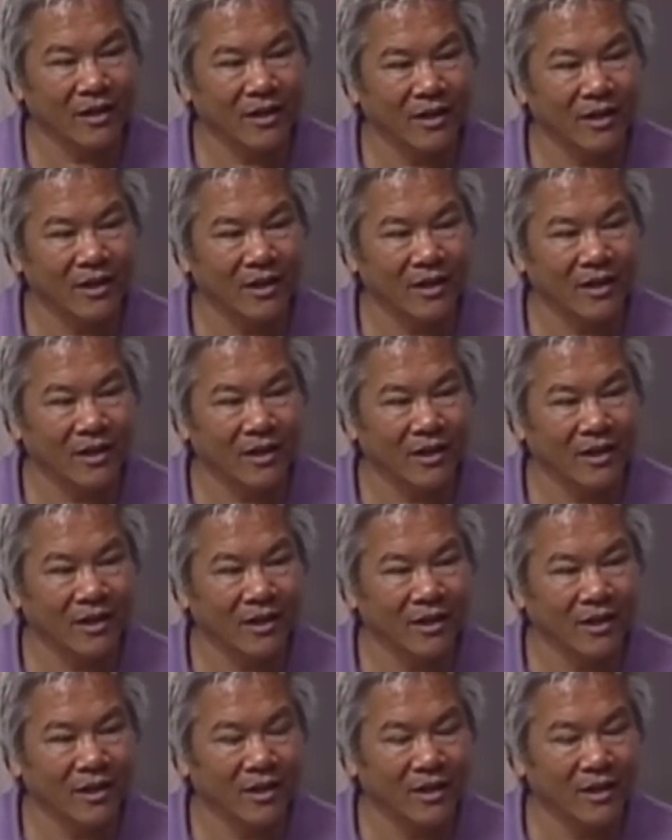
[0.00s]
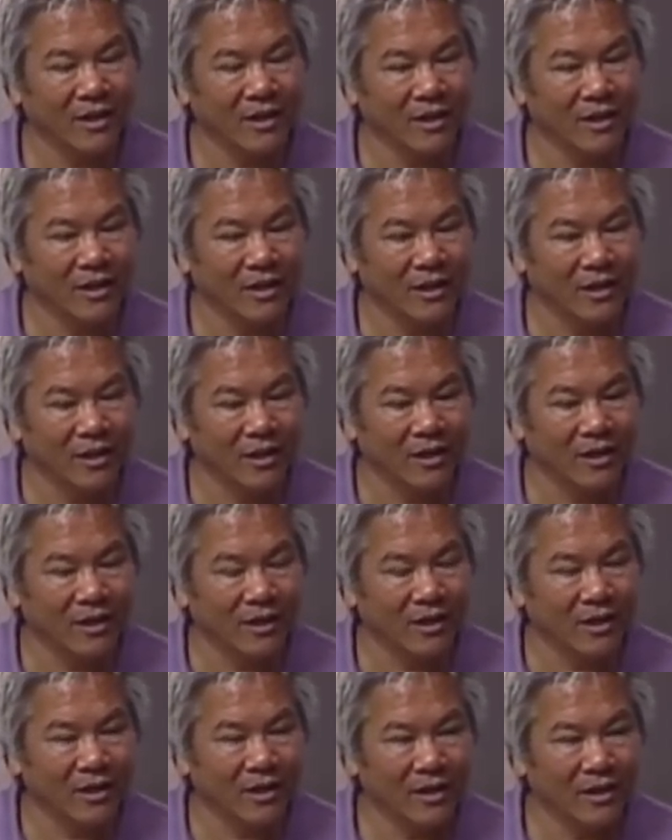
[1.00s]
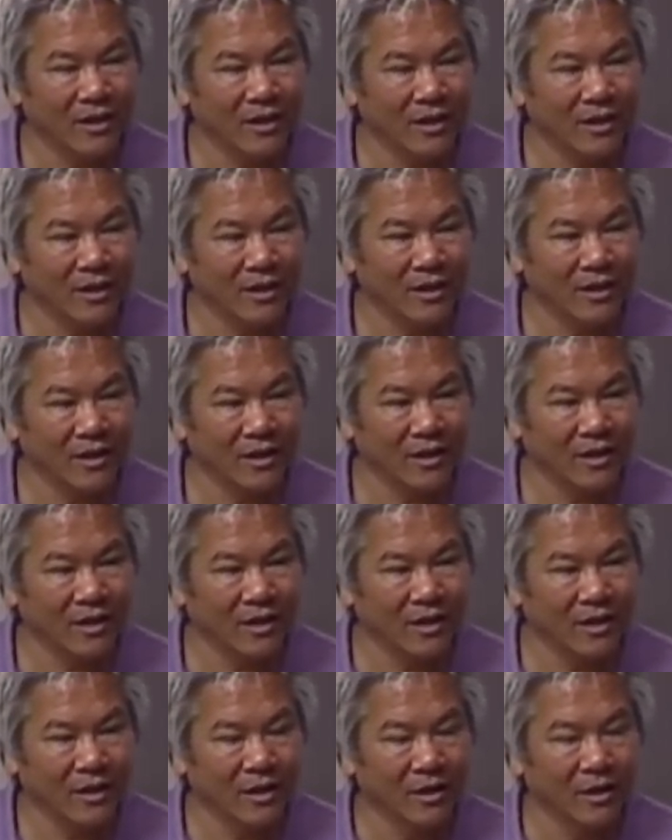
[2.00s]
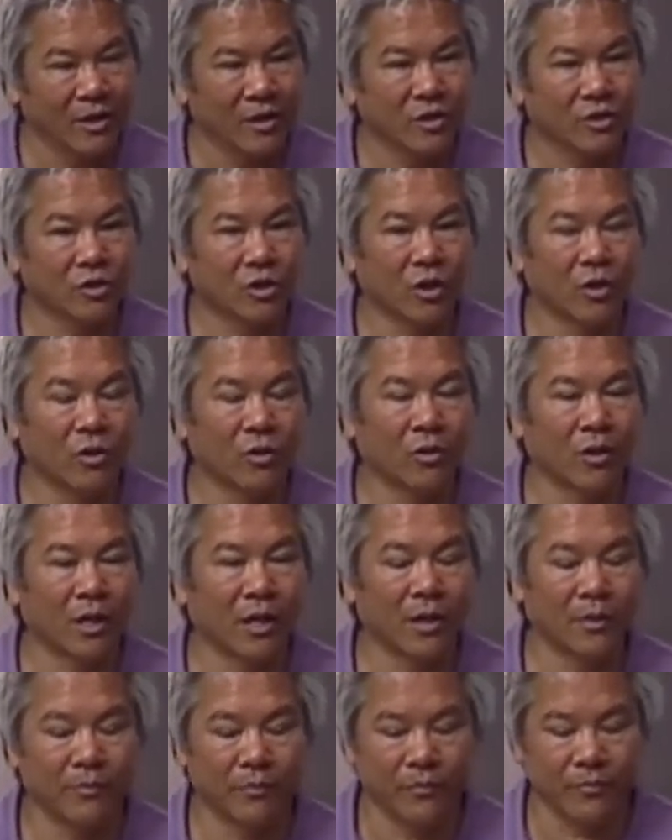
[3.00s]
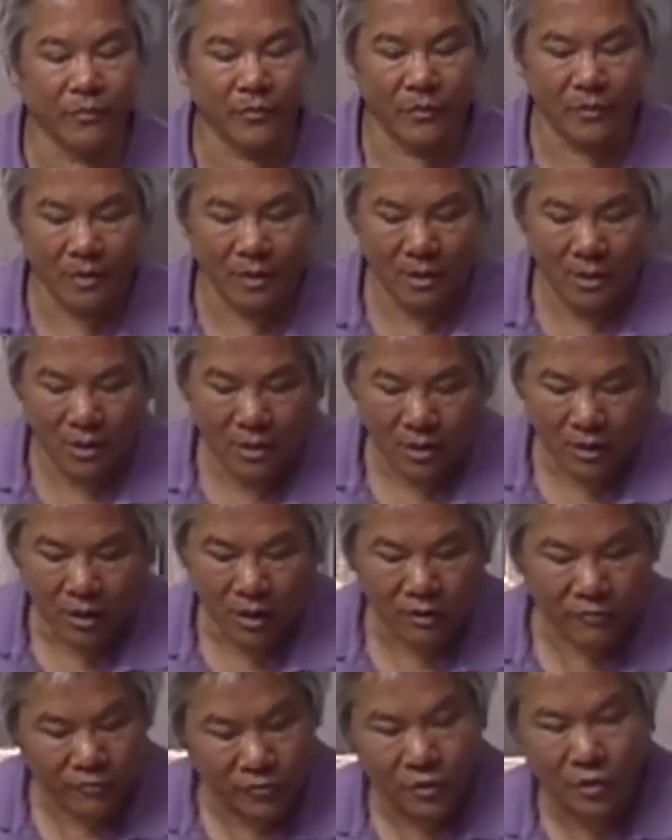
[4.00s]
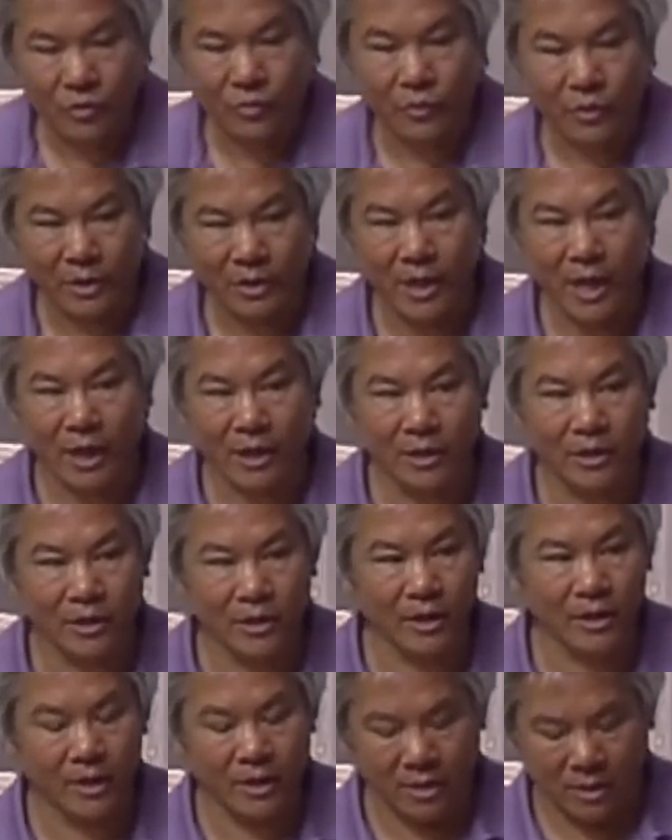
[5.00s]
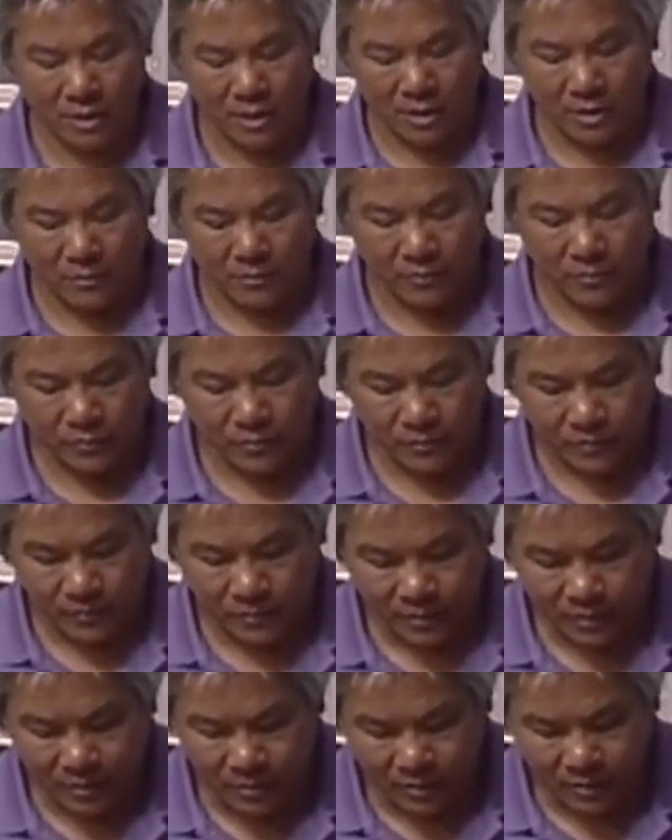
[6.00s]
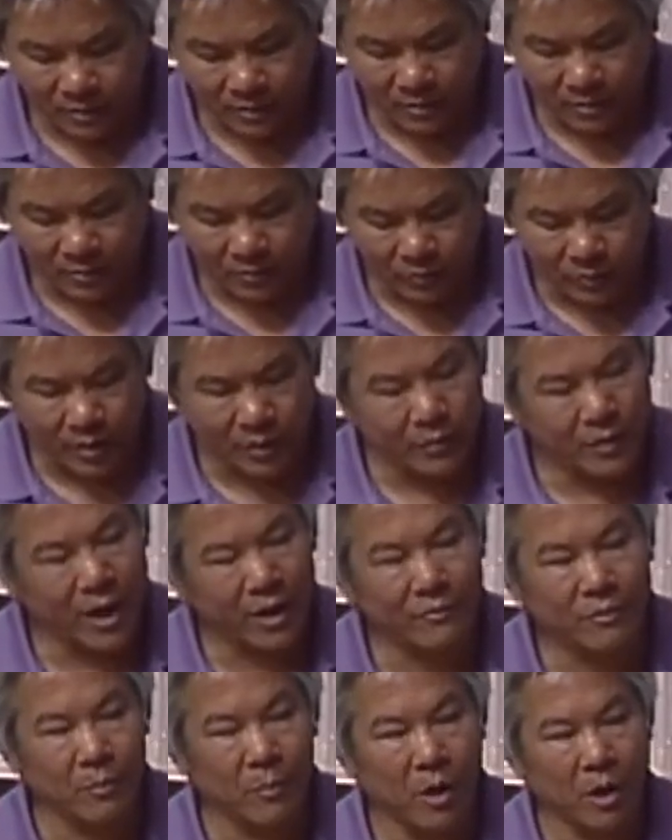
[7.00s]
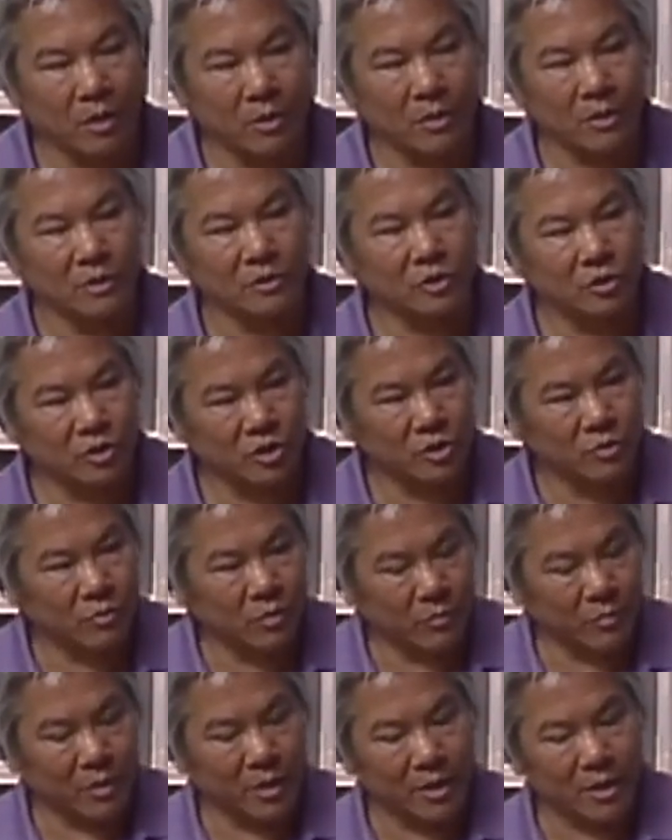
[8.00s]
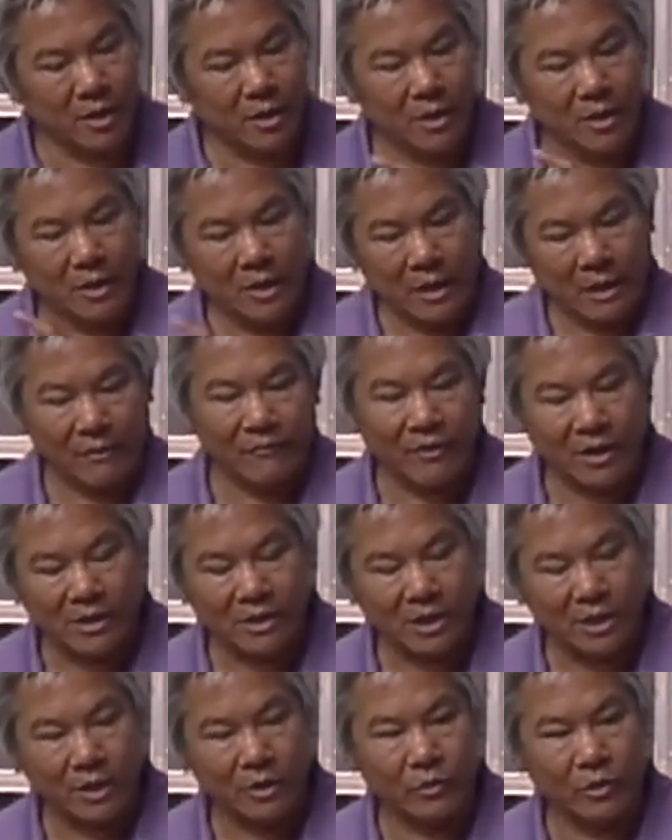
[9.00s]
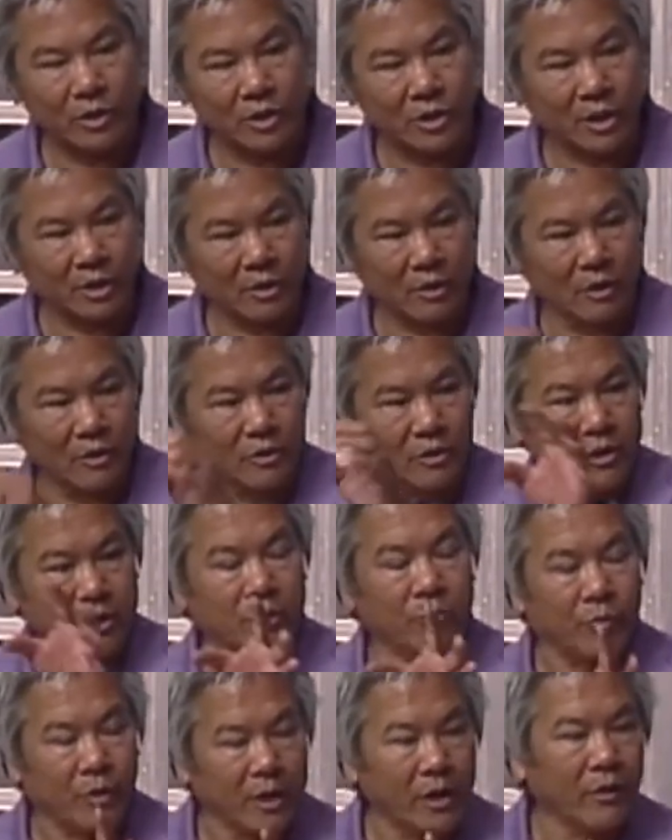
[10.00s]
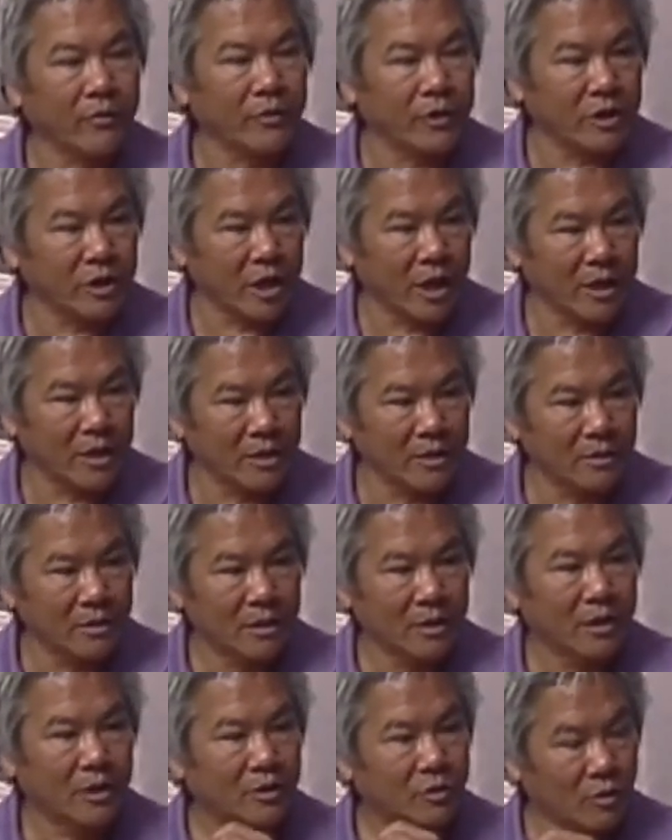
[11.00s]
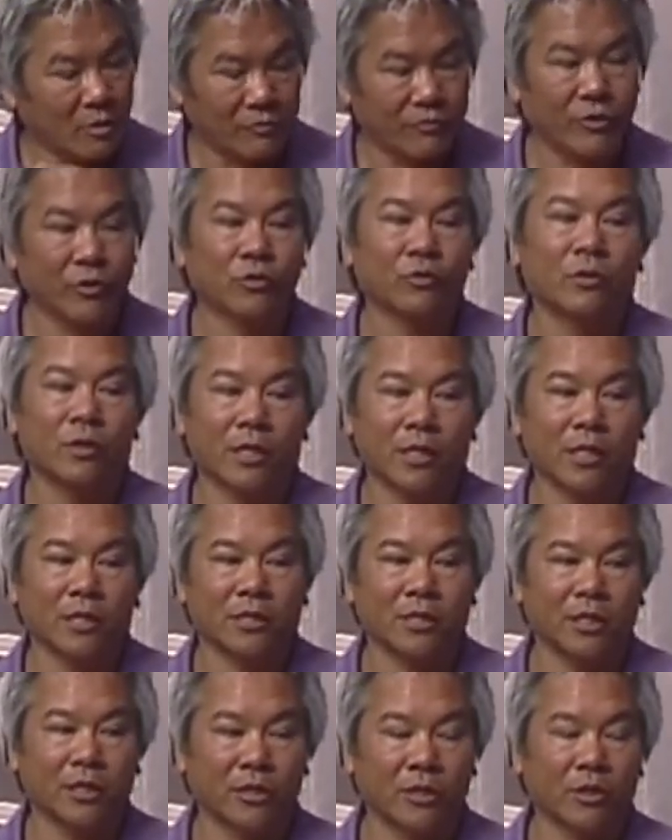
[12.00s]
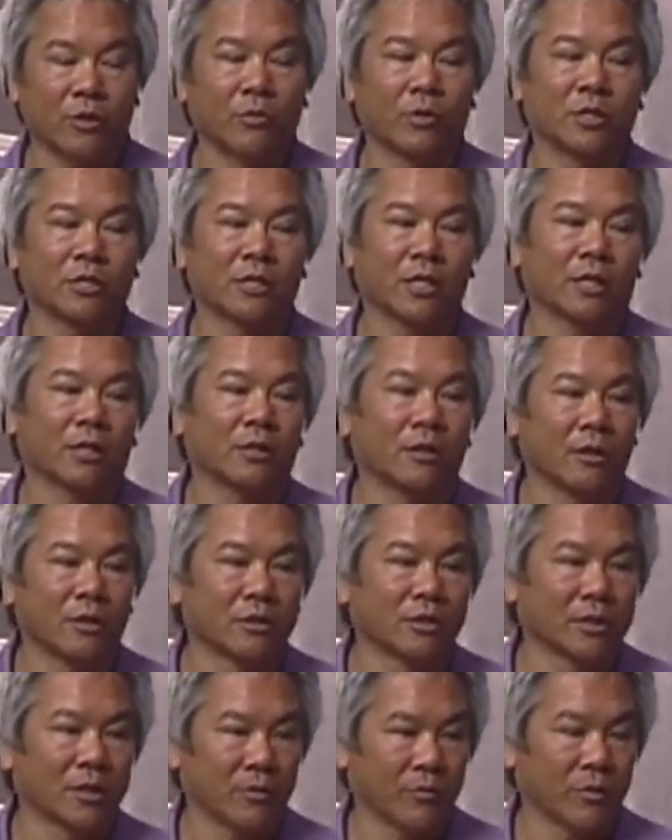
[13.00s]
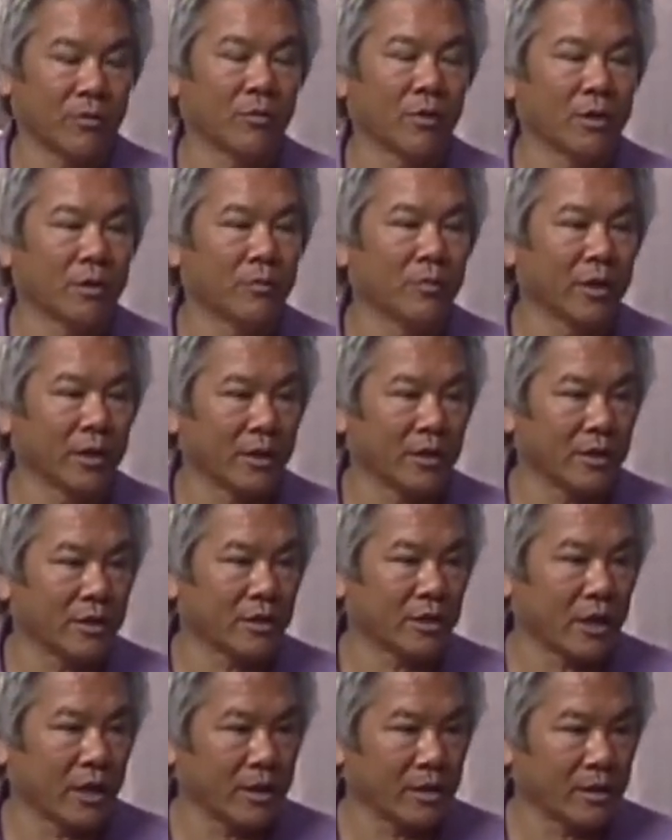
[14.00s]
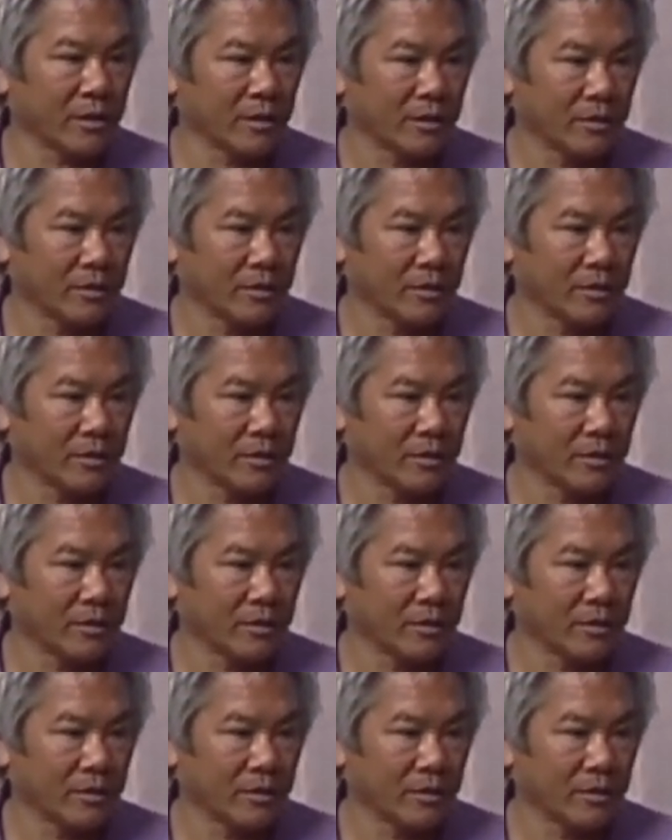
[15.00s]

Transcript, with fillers: Mainly on Beijing, Shanghai, or just? So, um, our first one is actually um, we we have a model also too where we invest in U.S. technology to bring over to China. So our first one actually is U.S. technology that we want to bring into China.